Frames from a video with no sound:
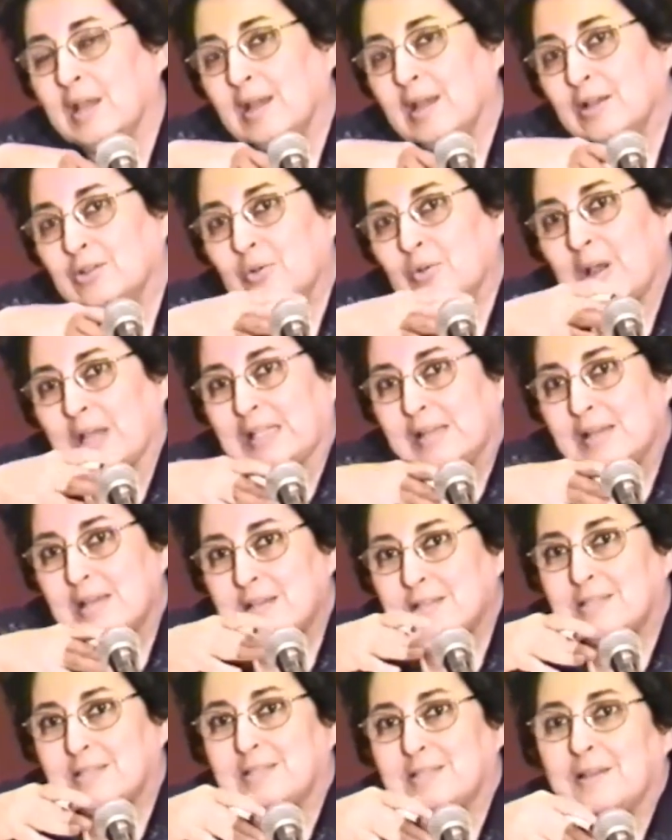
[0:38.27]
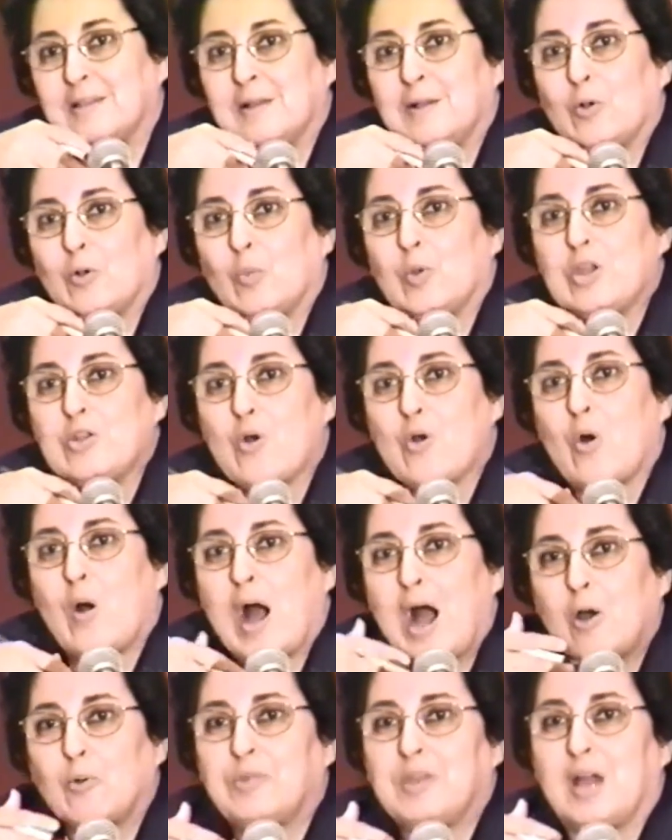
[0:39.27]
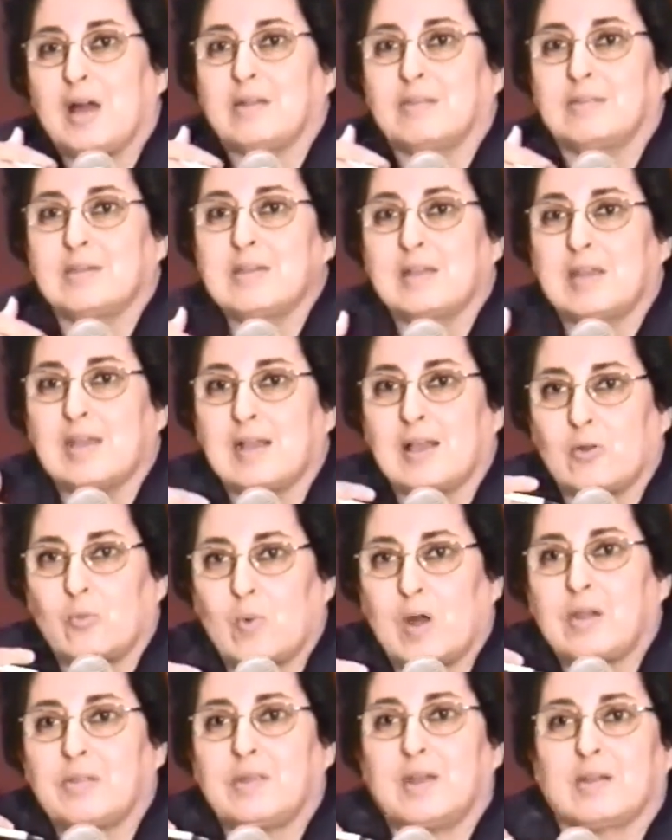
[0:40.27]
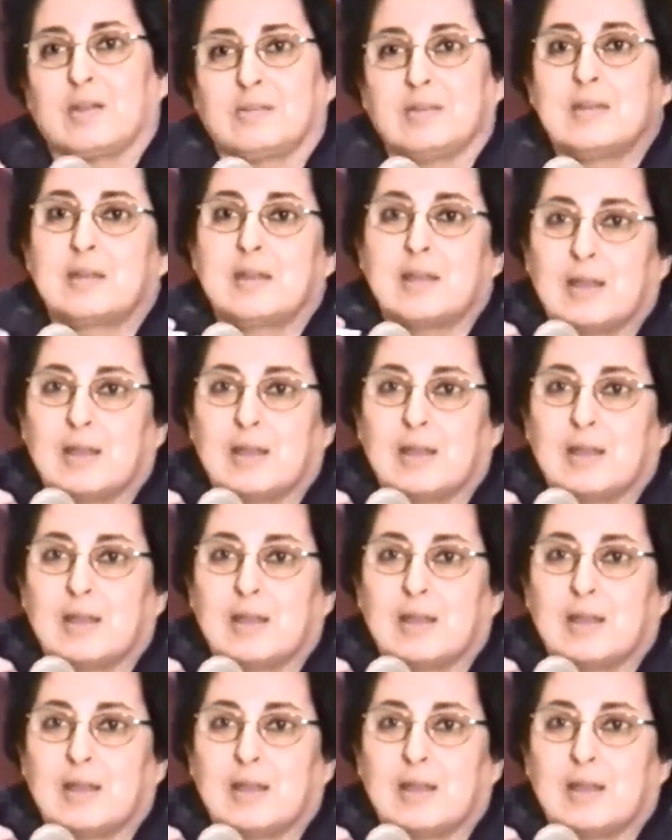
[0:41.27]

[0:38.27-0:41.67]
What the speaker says: So at least we know how they are thinking and what they are thinking.